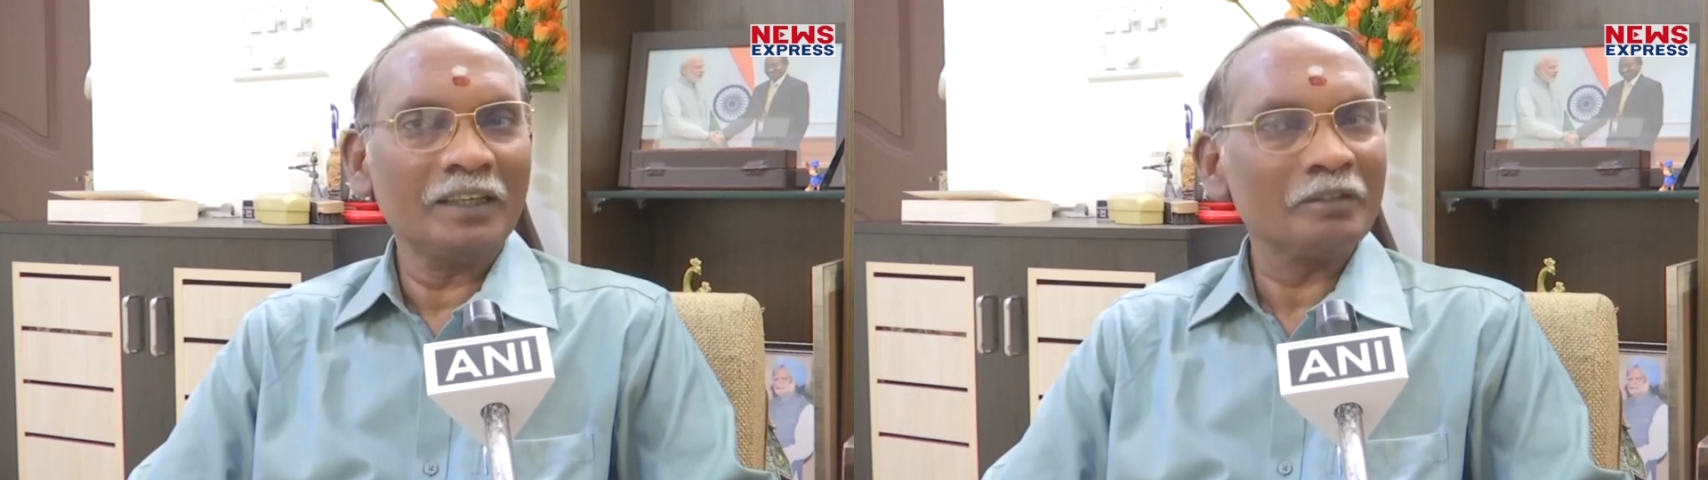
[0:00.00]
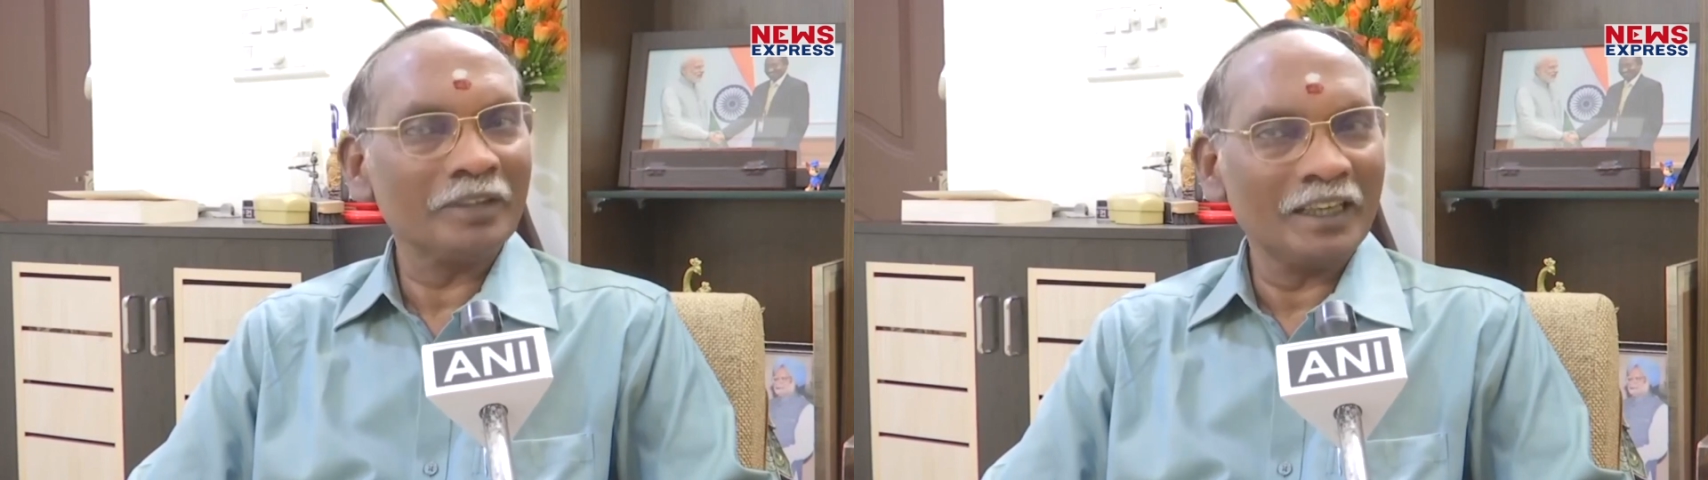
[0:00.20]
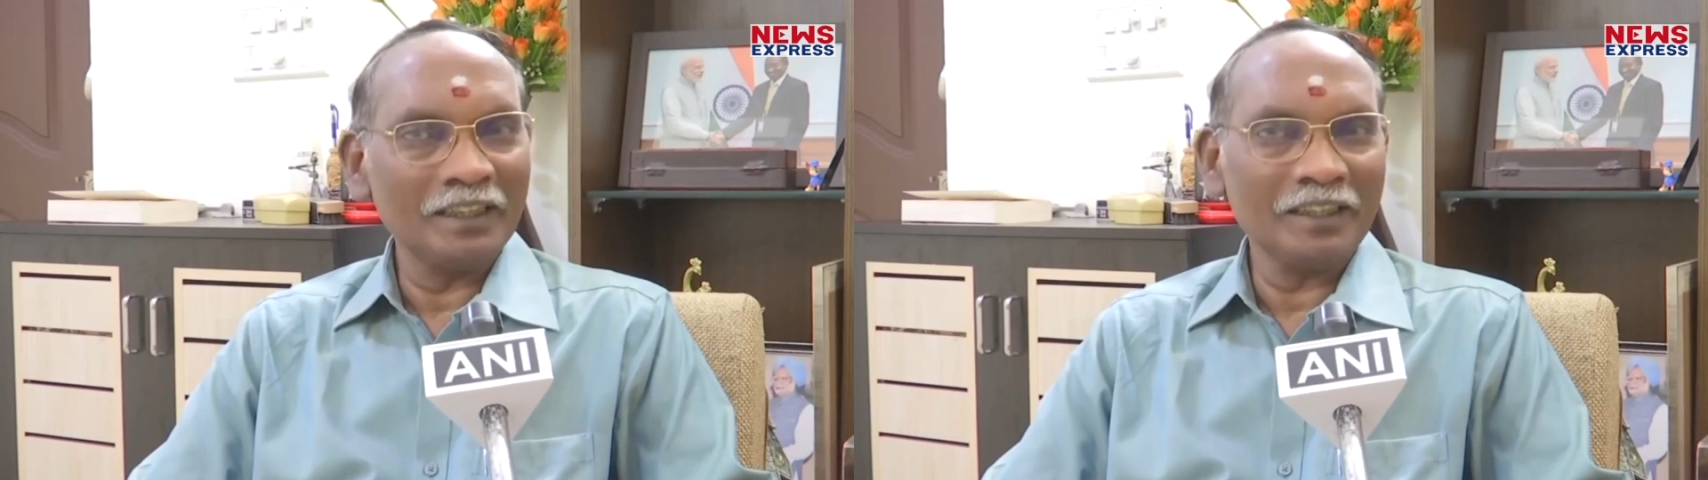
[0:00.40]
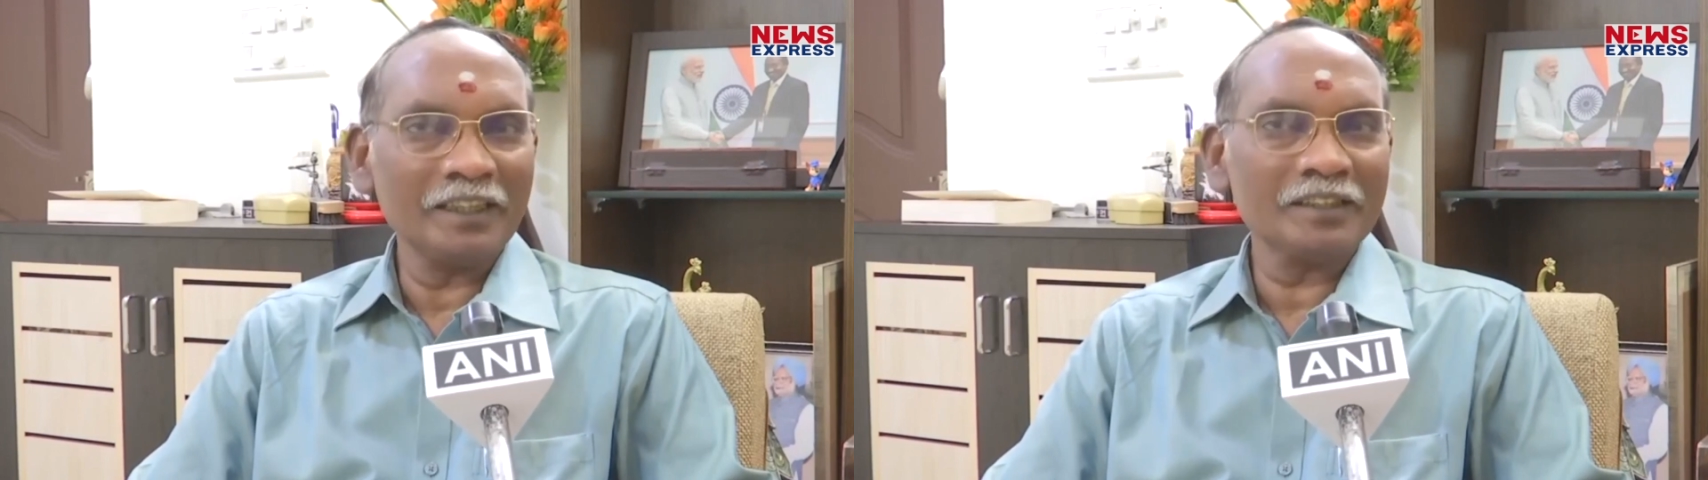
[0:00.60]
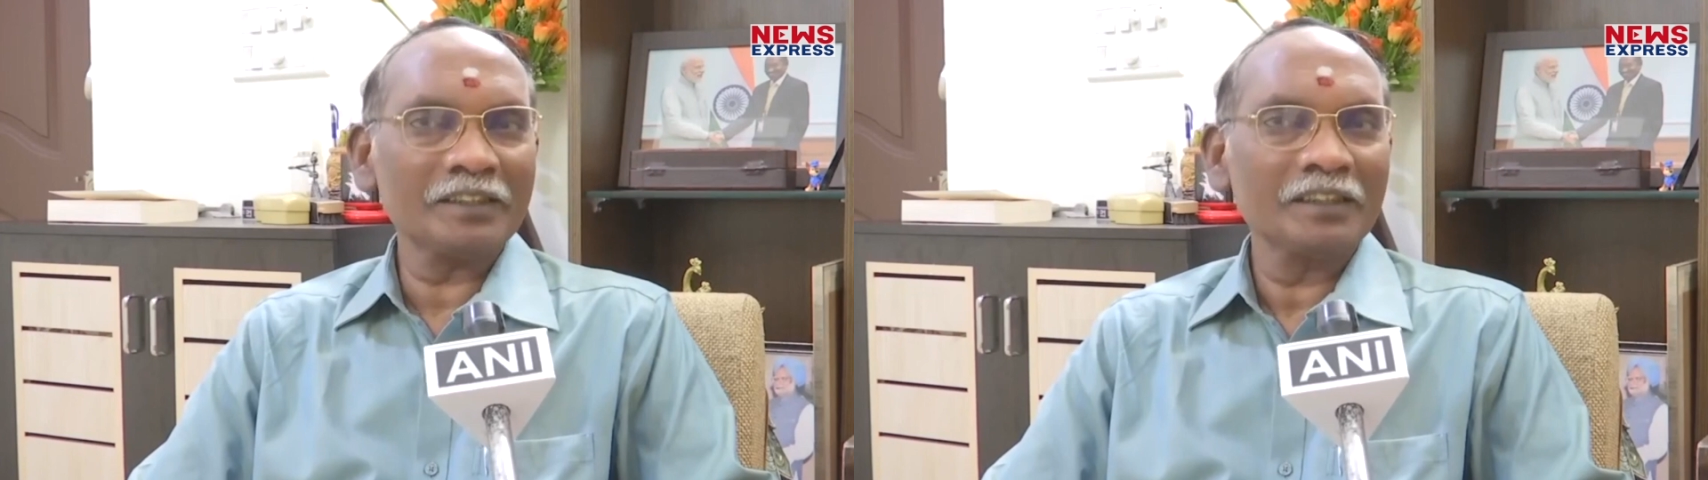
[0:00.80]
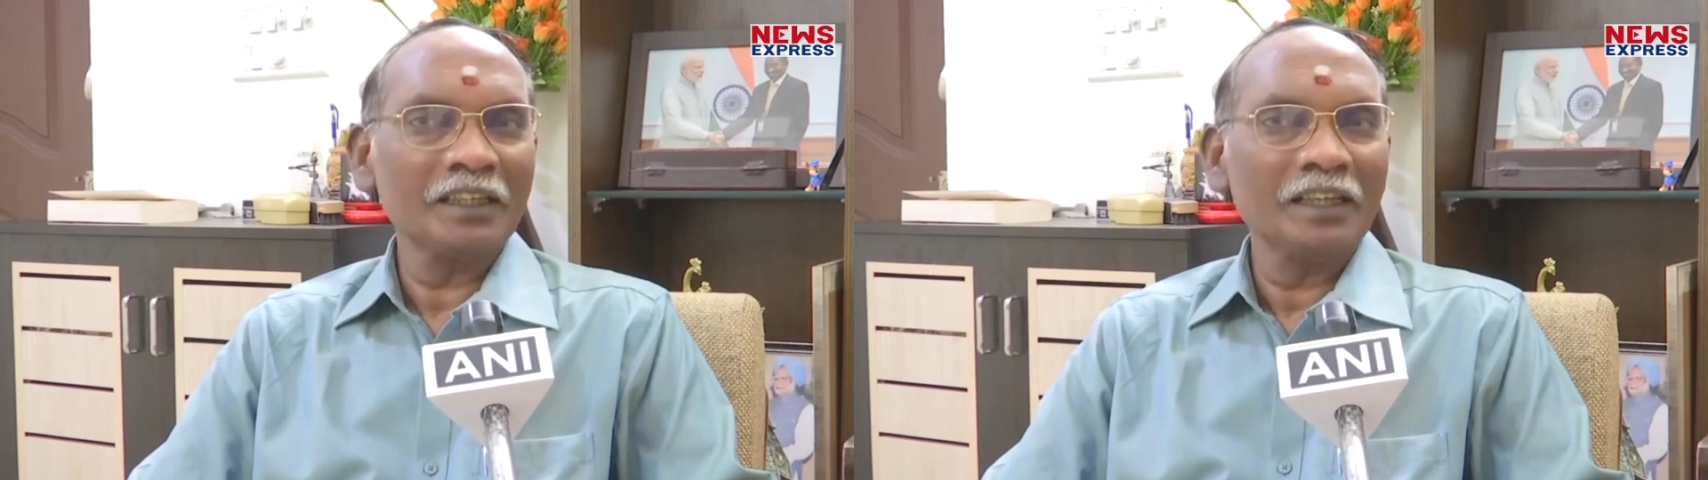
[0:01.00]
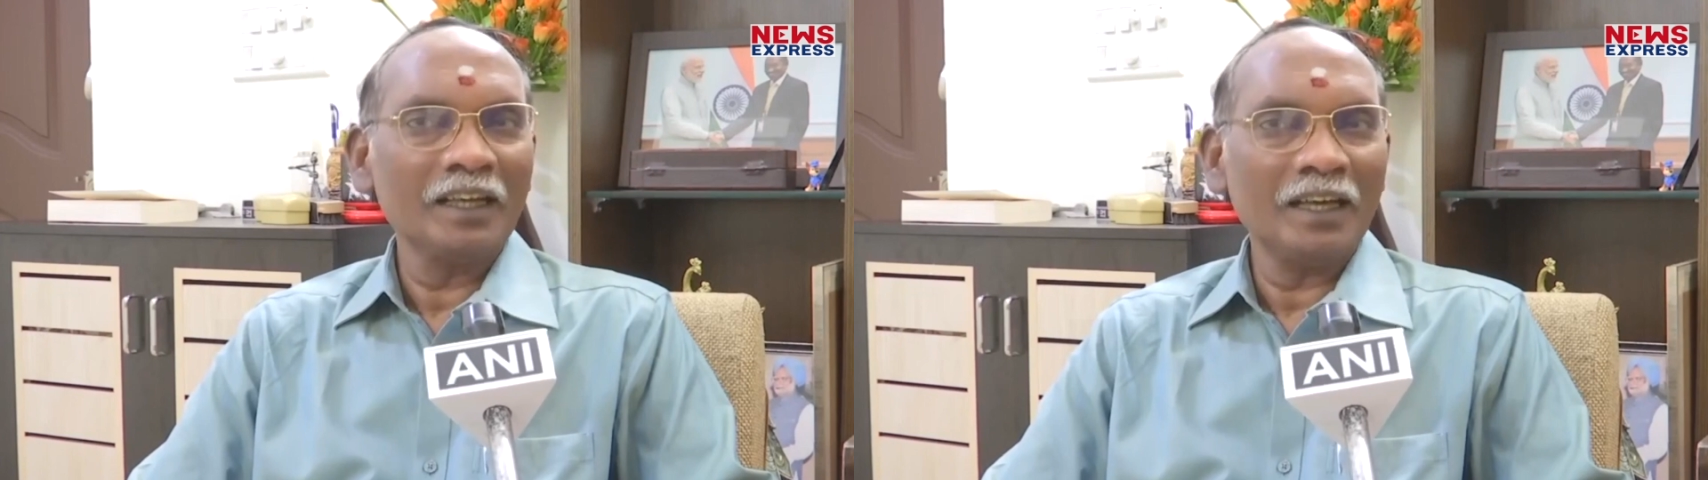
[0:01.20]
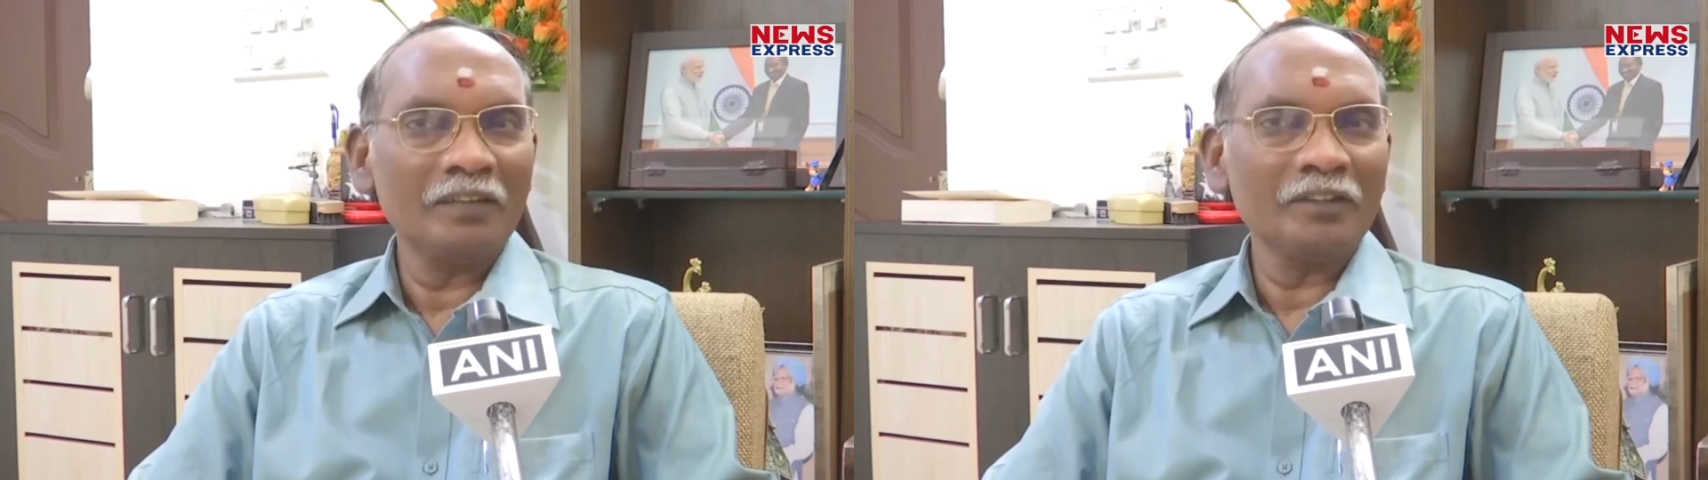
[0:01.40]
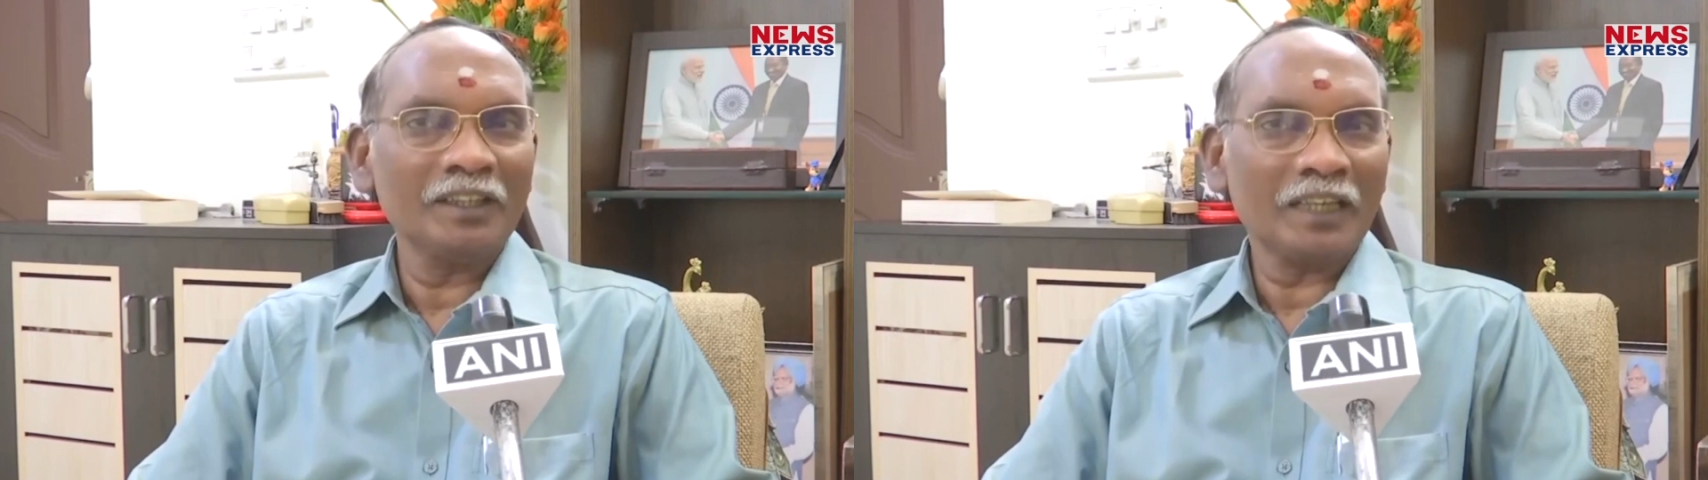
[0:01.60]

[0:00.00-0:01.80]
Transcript: difficulties and with the